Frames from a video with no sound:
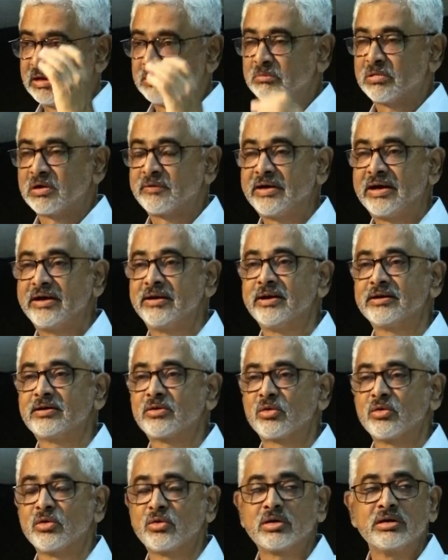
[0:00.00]
number of 100
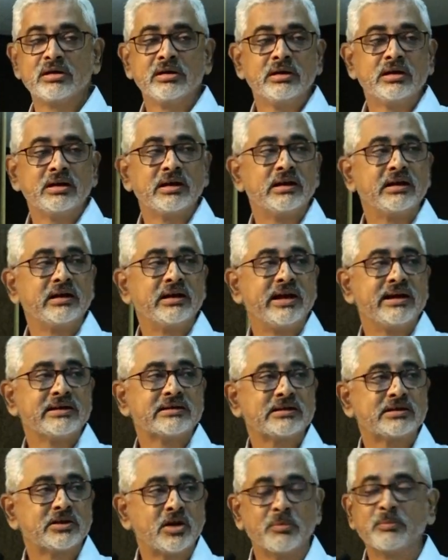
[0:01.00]
crore uh,
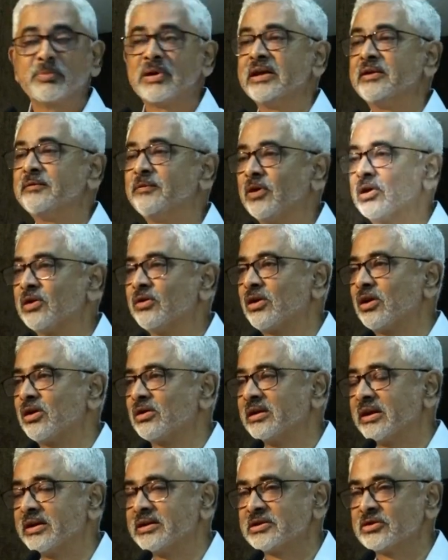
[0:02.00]
as a top line for our
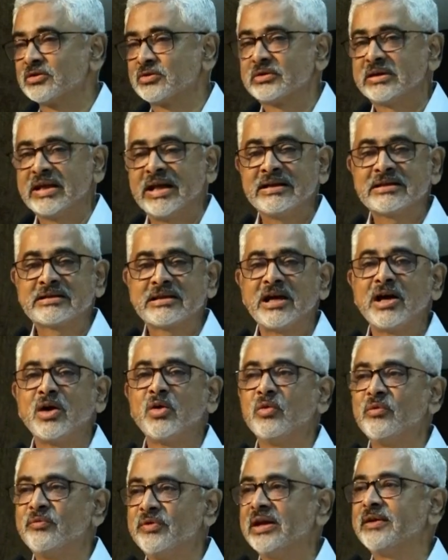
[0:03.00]
organization. So that's
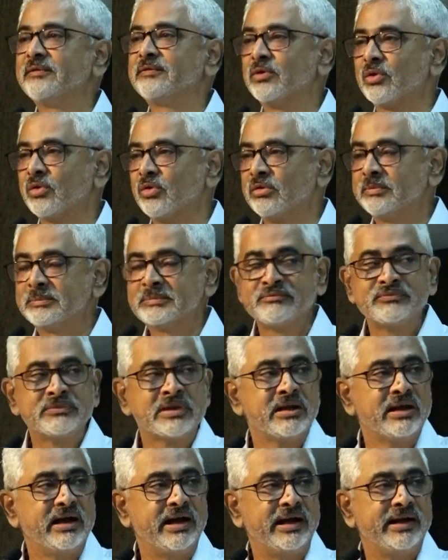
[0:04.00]
how we have grown.
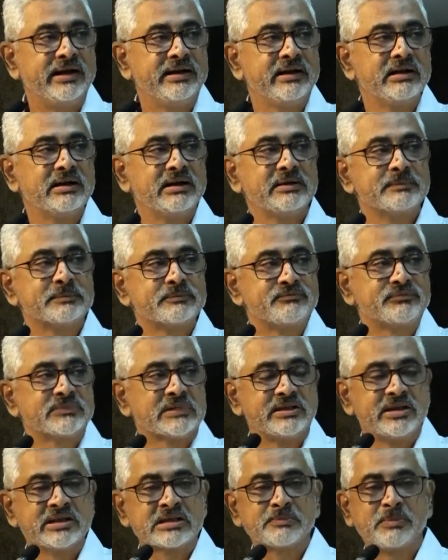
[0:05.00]
And uh,
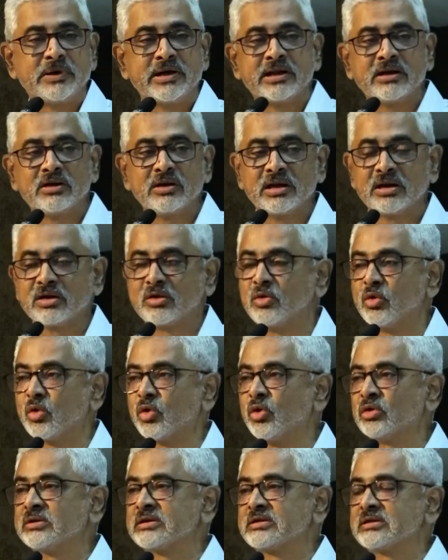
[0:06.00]
this particular
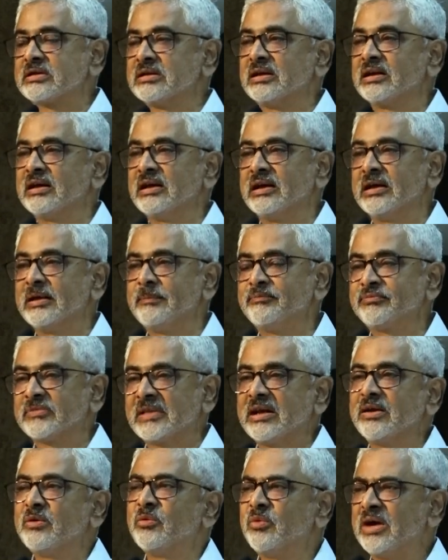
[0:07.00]
growth, uh,
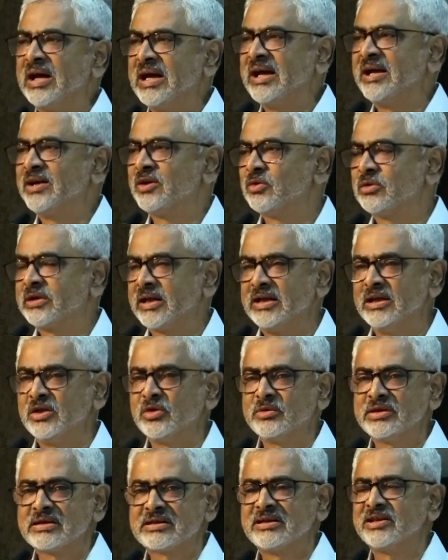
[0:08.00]
why I'm to tell
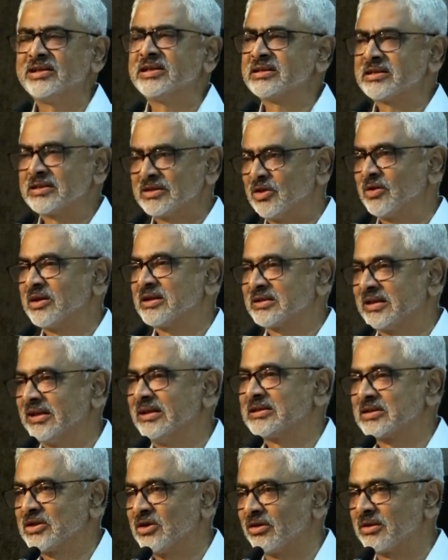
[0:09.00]
you is this is not a
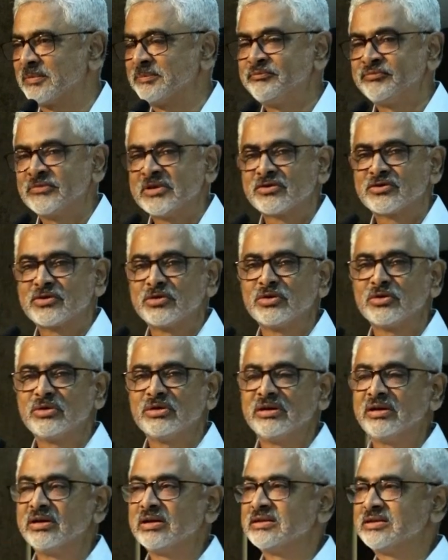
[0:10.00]
sales talk.
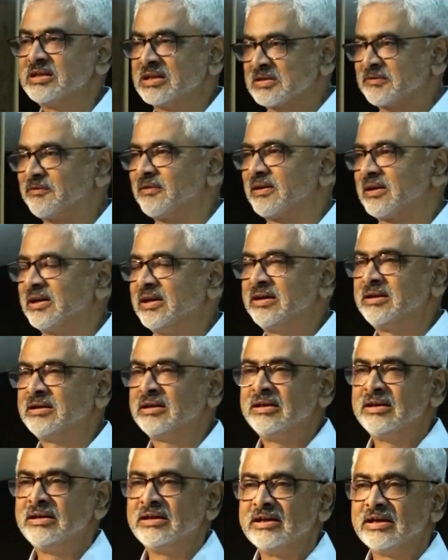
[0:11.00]
So uh, just forget
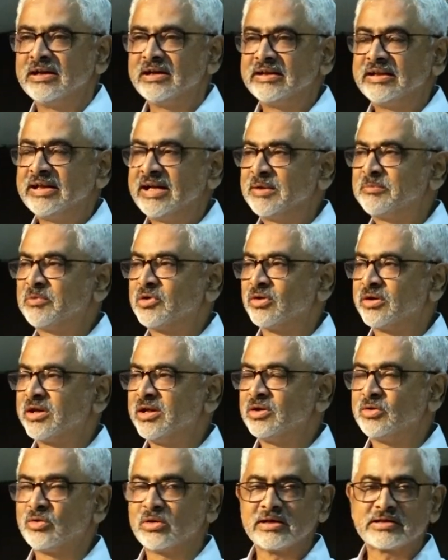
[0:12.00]
uh, that I'm
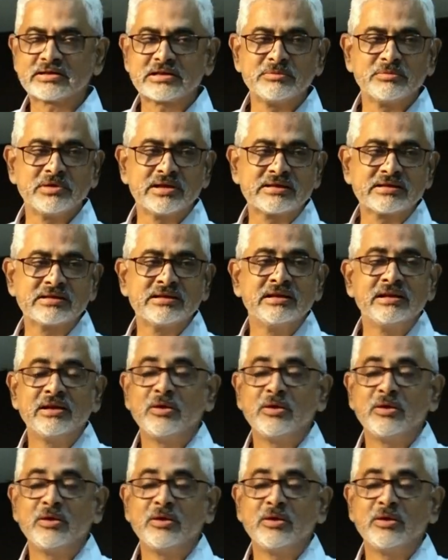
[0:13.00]
talking to customers.